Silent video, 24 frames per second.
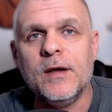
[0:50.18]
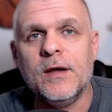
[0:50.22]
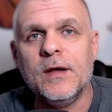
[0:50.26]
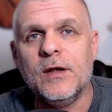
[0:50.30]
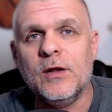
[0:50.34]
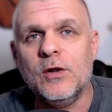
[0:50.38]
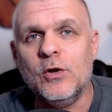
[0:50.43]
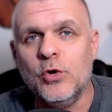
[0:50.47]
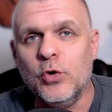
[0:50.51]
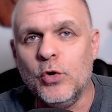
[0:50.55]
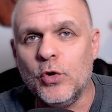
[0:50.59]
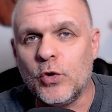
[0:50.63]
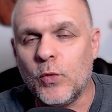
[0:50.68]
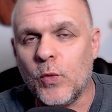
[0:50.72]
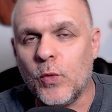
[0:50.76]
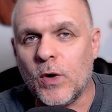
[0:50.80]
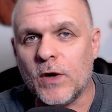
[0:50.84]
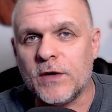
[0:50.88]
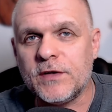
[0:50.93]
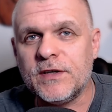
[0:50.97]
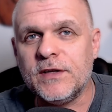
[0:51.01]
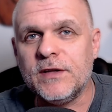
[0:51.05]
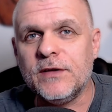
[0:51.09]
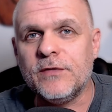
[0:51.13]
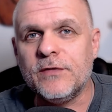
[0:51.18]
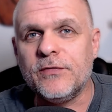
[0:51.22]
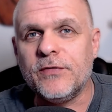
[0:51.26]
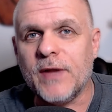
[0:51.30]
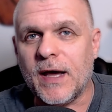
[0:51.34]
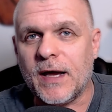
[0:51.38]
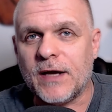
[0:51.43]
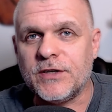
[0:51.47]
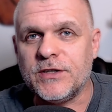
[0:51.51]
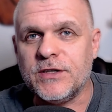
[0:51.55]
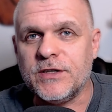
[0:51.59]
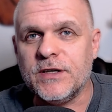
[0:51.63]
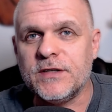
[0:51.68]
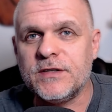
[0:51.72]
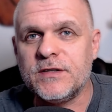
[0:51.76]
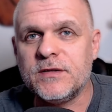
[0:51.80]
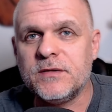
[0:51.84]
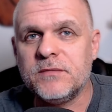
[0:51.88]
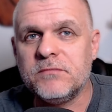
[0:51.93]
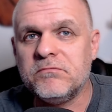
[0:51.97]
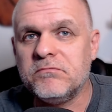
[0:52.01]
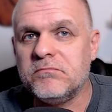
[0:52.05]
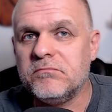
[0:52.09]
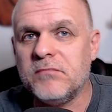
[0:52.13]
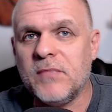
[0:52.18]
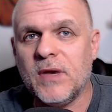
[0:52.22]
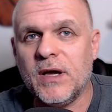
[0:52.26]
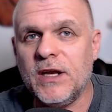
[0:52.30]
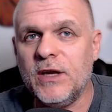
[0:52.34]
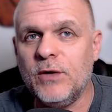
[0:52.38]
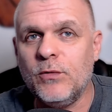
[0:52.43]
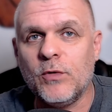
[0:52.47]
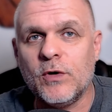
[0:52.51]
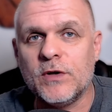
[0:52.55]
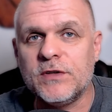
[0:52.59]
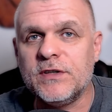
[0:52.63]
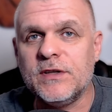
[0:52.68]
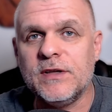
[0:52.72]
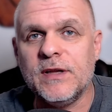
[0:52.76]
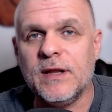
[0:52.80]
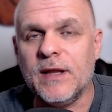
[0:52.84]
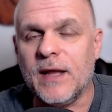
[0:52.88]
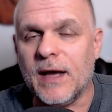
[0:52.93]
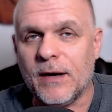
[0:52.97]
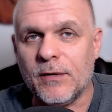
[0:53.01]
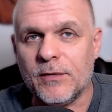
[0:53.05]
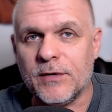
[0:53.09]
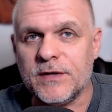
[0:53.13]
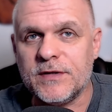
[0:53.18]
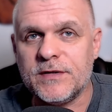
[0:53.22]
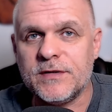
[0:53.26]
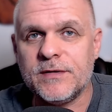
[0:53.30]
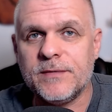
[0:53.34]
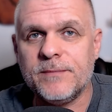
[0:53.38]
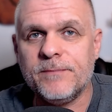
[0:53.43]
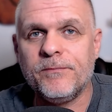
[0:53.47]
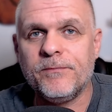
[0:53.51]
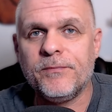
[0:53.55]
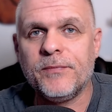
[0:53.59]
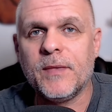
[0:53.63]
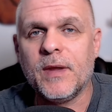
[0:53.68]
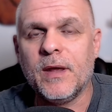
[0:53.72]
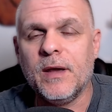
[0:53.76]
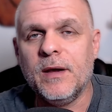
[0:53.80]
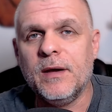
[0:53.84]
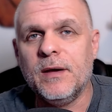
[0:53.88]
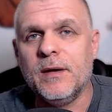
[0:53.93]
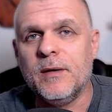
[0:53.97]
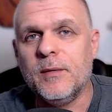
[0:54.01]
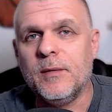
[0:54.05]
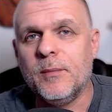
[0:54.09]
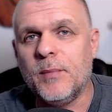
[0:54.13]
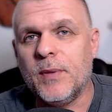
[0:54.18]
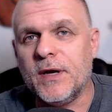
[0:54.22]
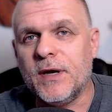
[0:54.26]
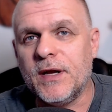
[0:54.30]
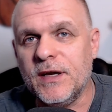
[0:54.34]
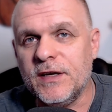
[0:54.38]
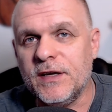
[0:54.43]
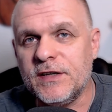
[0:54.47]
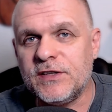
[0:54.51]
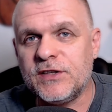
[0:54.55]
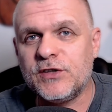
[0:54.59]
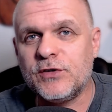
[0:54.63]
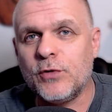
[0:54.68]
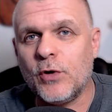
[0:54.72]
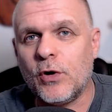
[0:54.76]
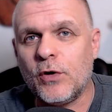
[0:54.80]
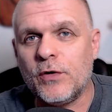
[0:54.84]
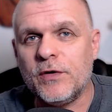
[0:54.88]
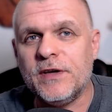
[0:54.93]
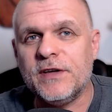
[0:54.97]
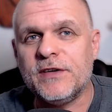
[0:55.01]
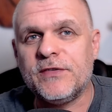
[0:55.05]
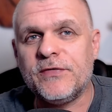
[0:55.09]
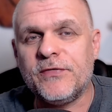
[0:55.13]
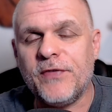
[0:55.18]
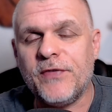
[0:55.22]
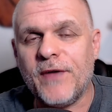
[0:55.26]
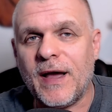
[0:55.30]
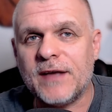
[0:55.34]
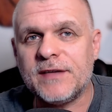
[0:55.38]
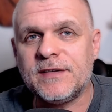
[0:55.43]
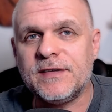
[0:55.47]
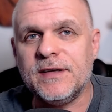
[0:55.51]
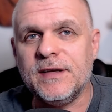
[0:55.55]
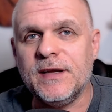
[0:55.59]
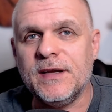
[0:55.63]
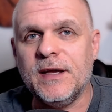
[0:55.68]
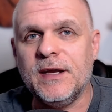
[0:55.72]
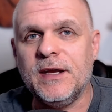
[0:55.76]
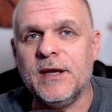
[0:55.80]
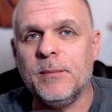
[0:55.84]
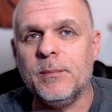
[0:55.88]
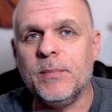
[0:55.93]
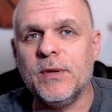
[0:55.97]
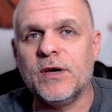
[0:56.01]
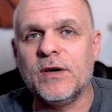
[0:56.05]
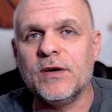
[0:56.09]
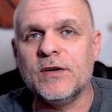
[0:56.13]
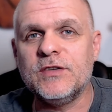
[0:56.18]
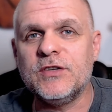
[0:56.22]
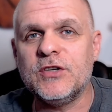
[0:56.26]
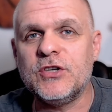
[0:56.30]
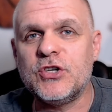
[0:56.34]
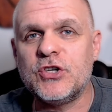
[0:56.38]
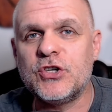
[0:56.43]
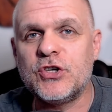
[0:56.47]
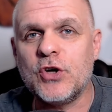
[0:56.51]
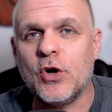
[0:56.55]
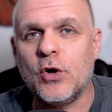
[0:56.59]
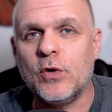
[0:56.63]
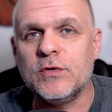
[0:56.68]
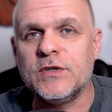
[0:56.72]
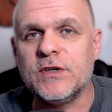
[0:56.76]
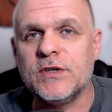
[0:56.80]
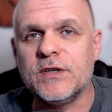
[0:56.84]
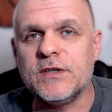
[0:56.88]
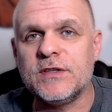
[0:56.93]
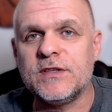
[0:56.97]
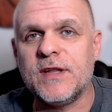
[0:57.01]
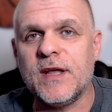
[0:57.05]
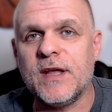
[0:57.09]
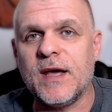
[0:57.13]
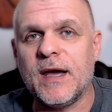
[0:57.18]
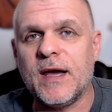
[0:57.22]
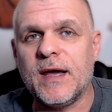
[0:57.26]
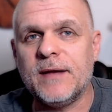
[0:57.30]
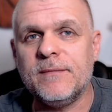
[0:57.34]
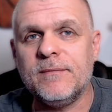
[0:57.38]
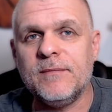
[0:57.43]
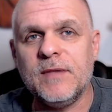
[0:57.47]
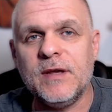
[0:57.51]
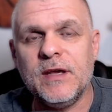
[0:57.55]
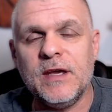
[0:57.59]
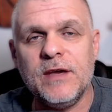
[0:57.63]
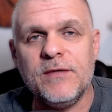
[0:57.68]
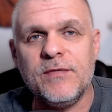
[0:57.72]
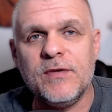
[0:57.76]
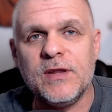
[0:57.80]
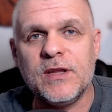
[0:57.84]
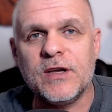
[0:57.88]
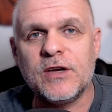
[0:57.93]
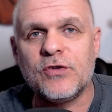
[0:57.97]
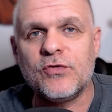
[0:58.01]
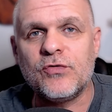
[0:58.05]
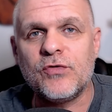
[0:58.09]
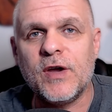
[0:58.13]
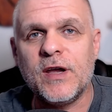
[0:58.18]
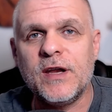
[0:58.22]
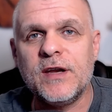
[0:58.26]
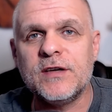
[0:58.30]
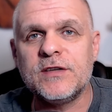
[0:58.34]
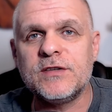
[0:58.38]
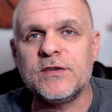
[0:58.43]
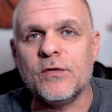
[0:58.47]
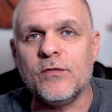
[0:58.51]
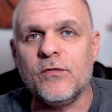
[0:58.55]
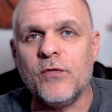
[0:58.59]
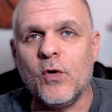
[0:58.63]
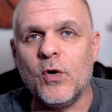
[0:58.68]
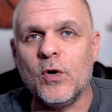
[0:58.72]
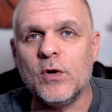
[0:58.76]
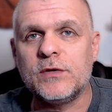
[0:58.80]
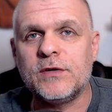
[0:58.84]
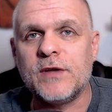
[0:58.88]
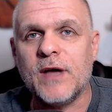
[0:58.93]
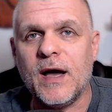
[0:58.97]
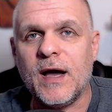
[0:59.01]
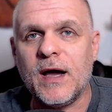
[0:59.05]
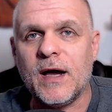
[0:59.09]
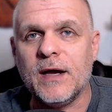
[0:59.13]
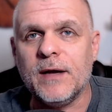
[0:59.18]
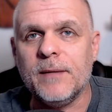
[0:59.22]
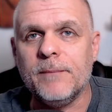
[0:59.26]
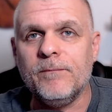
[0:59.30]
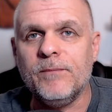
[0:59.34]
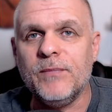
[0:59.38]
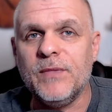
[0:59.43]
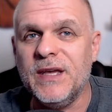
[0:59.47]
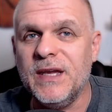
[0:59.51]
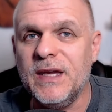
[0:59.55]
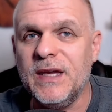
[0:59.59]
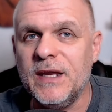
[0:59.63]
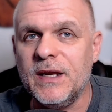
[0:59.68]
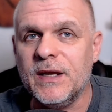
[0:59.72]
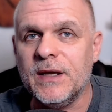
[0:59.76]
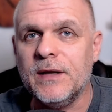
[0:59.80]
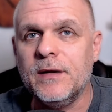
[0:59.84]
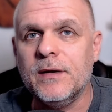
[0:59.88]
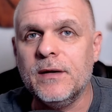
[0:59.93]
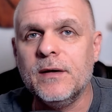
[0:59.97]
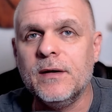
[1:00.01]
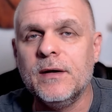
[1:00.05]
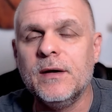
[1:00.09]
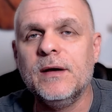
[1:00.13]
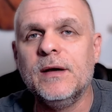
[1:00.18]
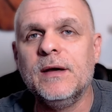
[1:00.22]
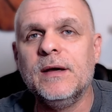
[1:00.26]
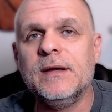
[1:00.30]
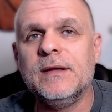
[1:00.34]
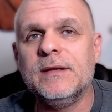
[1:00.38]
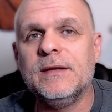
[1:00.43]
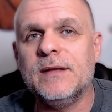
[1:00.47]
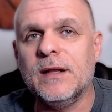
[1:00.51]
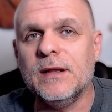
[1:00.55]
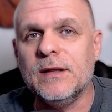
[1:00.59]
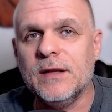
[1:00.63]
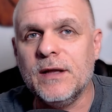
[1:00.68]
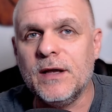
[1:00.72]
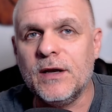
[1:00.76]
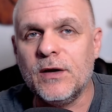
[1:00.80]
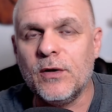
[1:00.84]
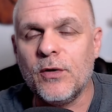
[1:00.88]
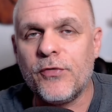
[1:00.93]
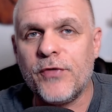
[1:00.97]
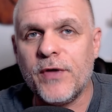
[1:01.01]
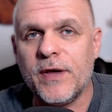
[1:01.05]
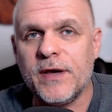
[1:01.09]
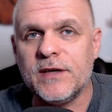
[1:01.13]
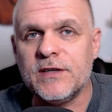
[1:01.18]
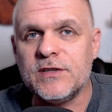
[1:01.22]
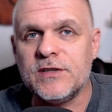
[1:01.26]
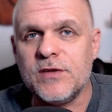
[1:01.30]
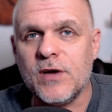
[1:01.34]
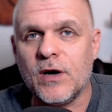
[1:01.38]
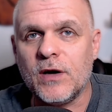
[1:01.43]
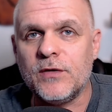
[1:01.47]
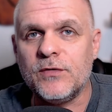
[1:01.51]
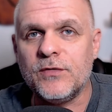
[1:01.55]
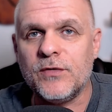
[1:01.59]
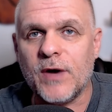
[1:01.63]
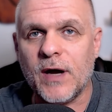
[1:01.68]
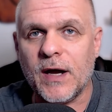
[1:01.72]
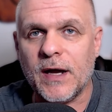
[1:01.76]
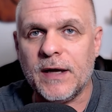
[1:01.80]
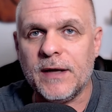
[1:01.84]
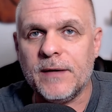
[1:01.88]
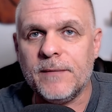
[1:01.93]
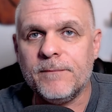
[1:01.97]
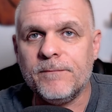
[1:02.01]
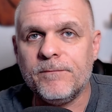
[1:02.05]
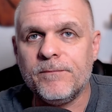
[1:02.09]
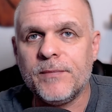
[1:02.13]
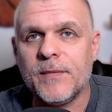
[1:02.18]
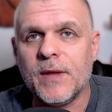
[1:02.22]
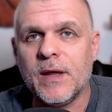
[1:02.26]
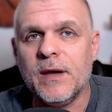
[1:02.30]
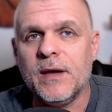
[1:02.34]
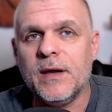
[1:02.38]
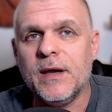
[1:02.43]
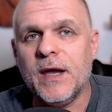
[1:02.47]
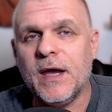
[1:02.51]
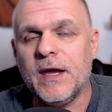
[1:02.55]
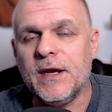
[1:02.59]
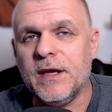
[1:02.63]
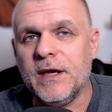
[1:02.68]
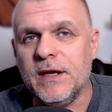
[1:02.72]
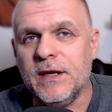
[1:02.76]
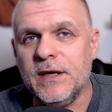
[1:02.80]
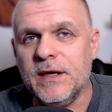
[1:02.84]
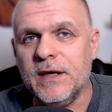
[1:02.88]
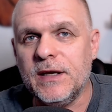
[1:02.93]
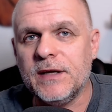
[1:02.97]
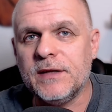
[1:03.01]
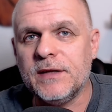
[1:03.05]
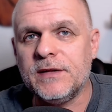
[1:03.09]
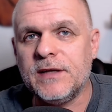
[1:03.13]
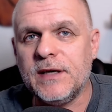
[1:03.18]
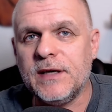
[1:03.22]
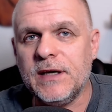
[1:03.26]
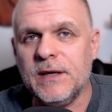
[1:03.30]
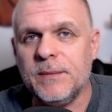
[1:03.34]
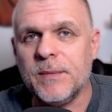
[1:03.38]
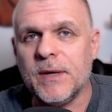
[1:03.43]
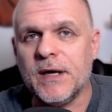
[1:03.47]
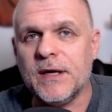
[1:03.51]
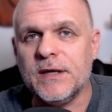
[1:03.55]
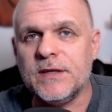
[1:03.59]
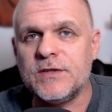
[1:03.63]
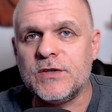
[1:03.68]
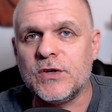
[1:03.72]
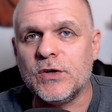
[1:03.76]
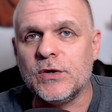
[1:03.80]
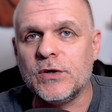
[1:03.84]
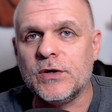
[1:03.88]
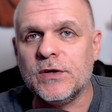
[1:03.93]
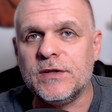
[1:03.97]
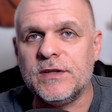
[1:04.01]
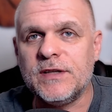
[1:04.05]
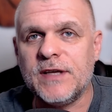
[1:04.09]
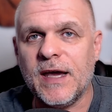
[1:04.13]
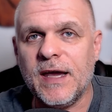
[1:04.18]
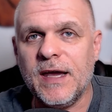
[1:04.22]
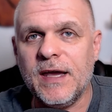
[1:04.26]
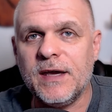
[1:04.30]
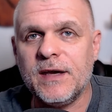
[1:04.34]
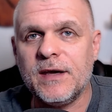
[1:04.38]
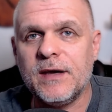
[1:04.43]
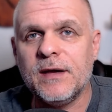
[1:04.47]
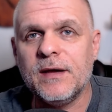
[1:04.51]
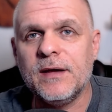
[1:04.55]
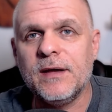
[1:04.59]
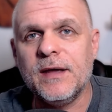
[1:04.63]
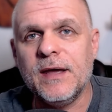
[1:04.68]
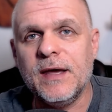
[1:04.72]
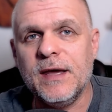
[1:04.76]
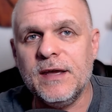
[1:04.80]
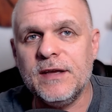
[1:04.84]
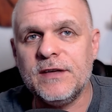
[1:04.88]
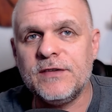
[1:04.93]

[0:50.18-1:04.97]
Luc wasn't the flashiest, and he wasn't the loudest. But his story is fascinating because it shows us that even the greatest of all time needed the little things done right. And he needed teammates who could take his